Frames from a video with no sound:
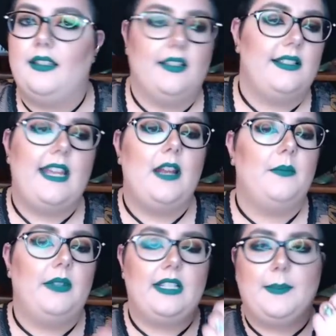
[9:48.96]

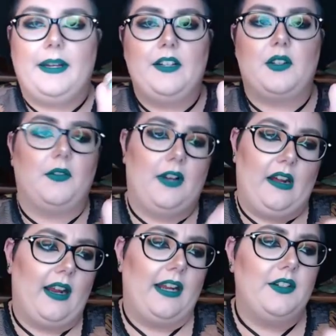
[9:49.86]
same experience over
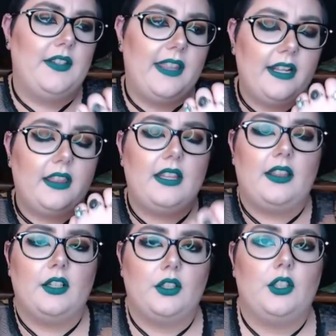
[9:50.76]
around. I think that
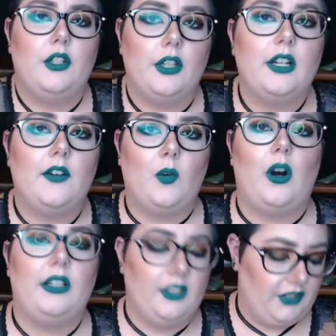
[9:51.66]
they're good enough
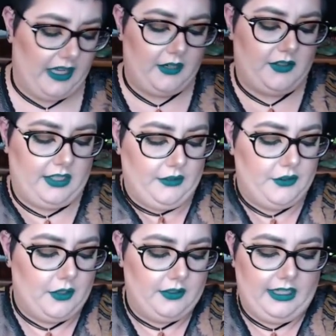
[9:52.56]
quality shadows that you
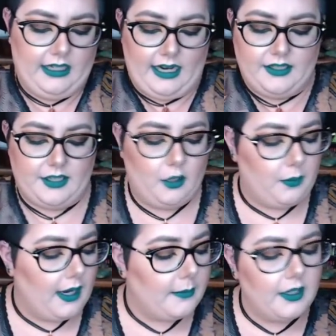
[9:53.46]
don't need an eyeshadow
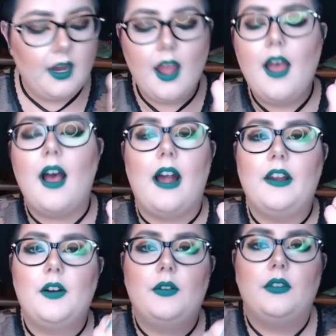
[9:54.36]
primer. I
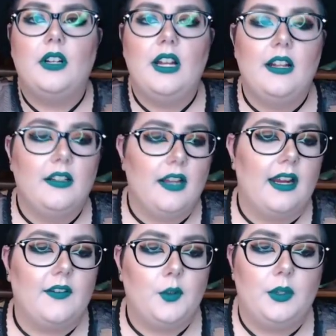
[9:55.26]
know not
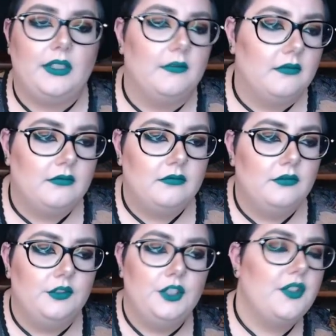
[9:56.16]
everyone
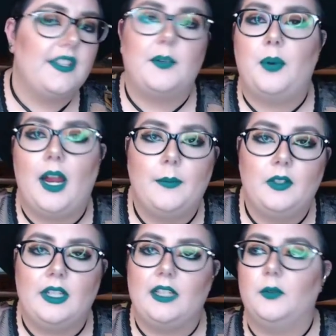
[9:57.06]
uses a primer,
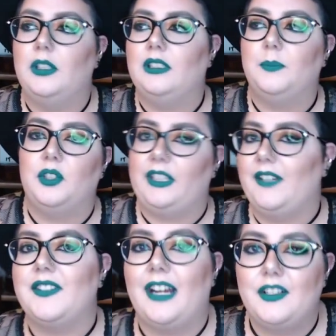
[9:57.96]
not everyone
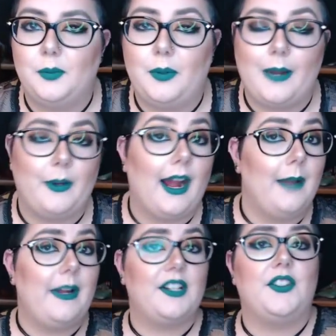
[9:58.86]
believes in eyeshadow primer.
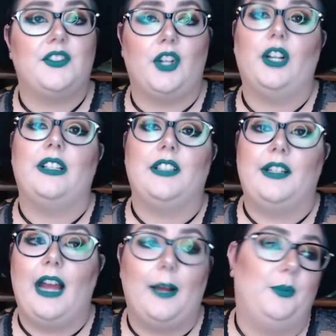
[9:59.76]
I'm actually starting to
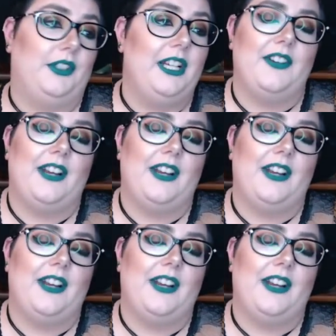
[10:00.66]
not believe in